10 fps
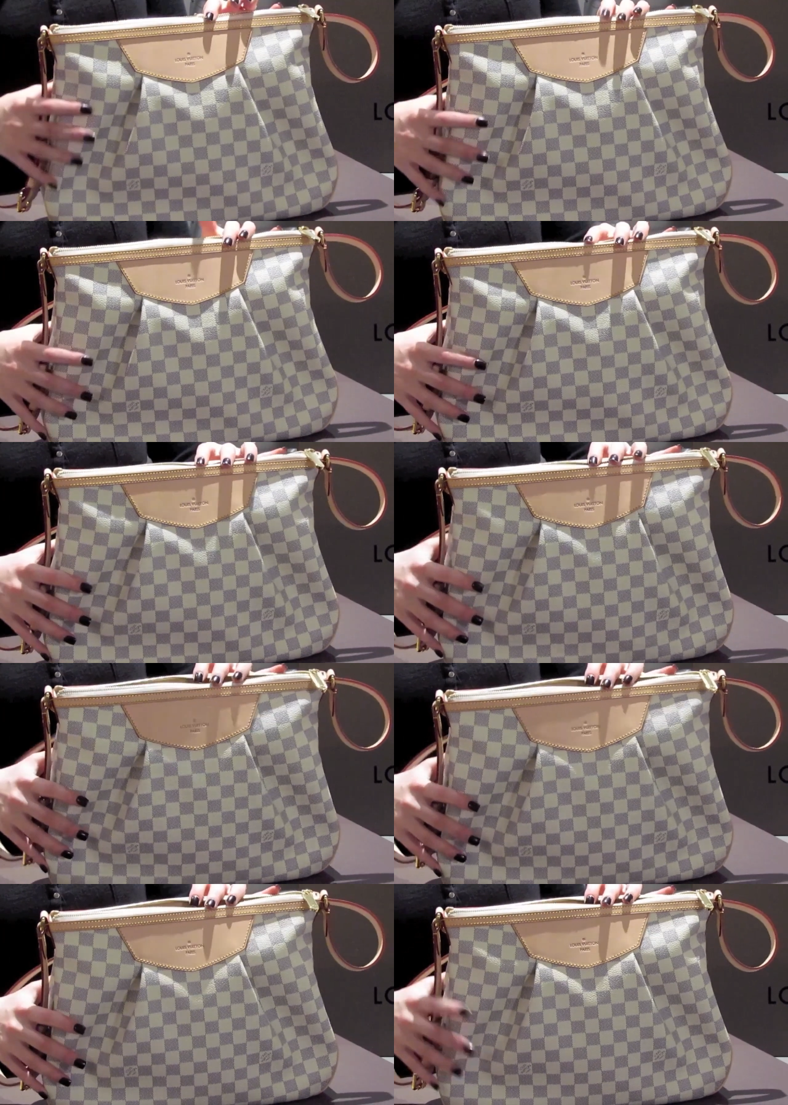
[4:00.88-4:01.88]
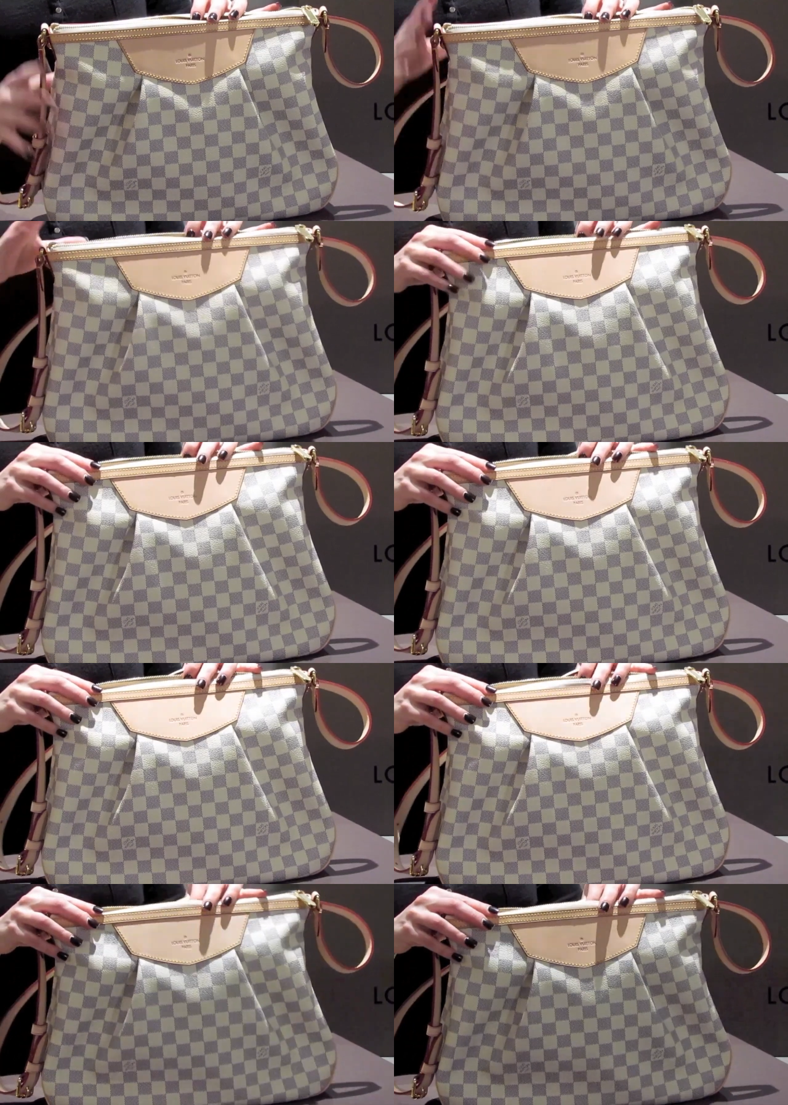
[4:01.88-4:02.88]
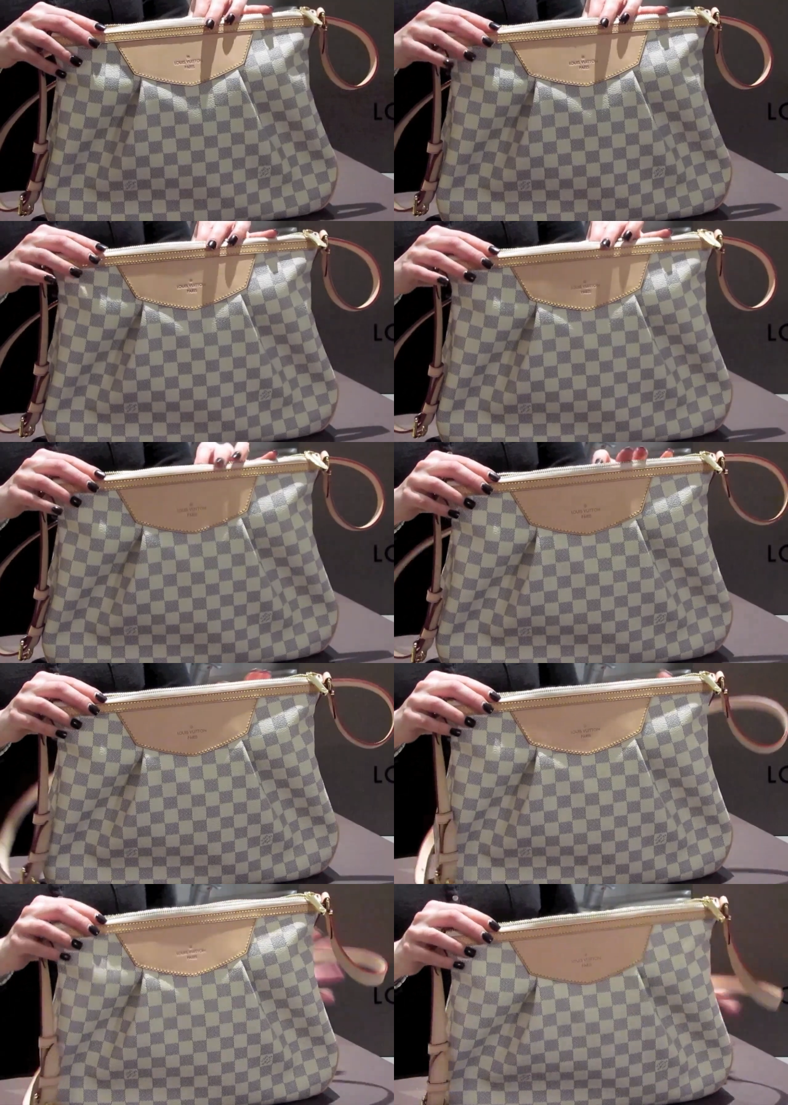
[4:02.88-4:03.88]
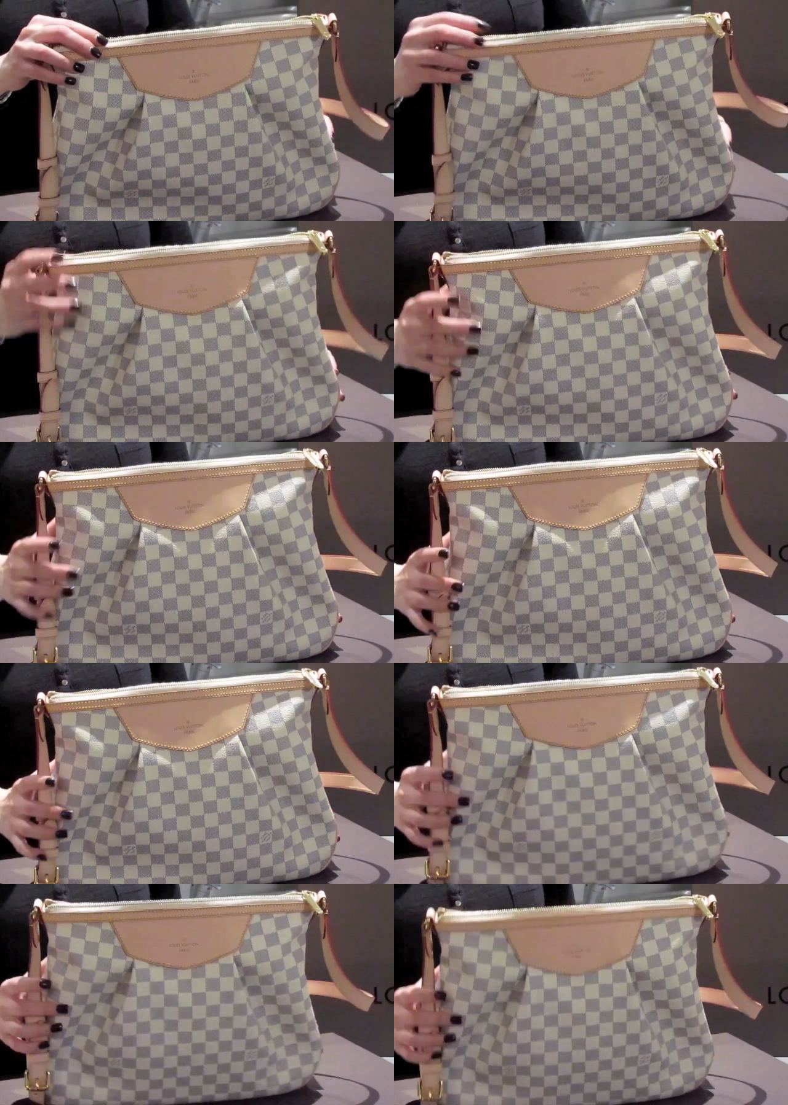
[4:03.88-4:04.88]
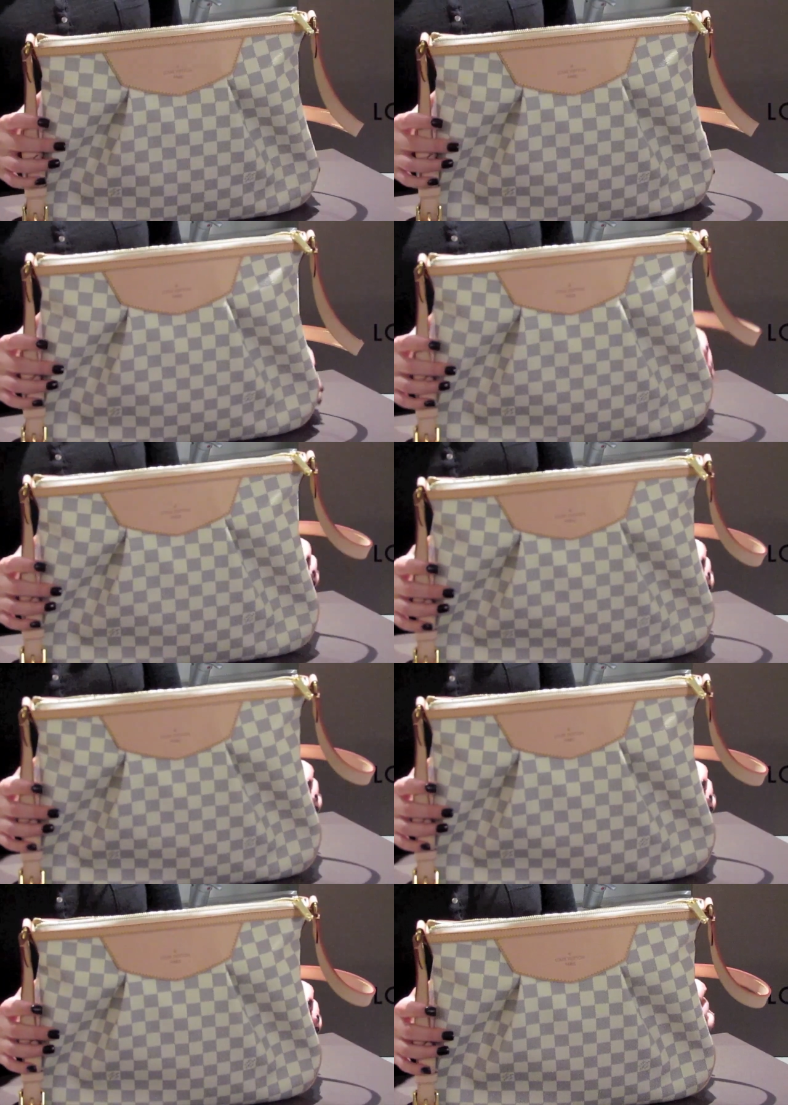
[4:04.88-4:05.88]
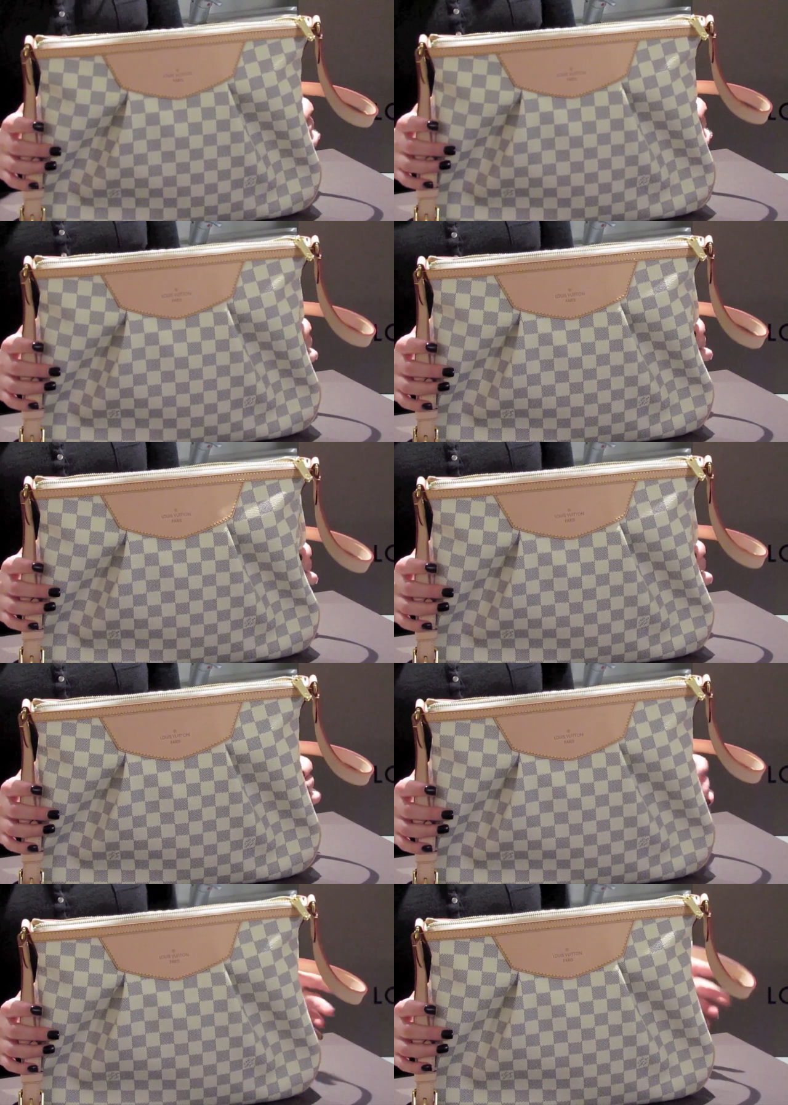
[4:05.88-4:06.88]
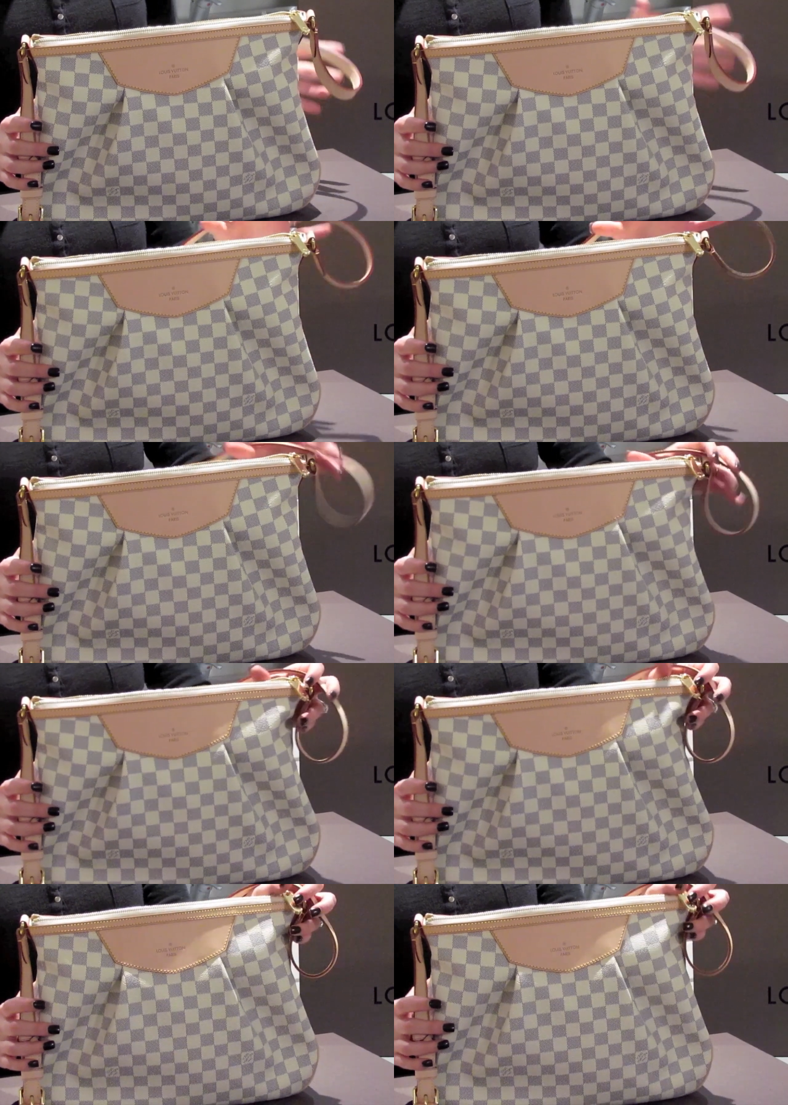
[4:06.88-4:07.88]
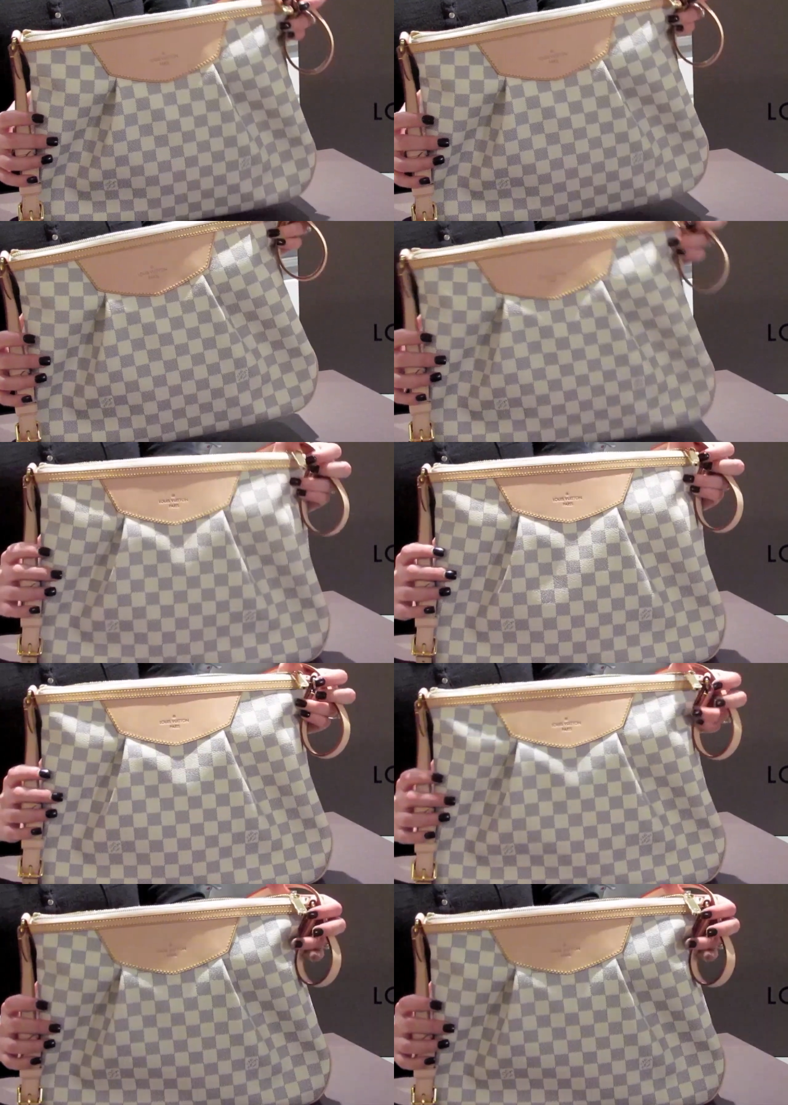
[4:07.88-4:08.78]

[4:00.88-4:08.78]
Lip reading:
No face is visible, so there are no lips to read.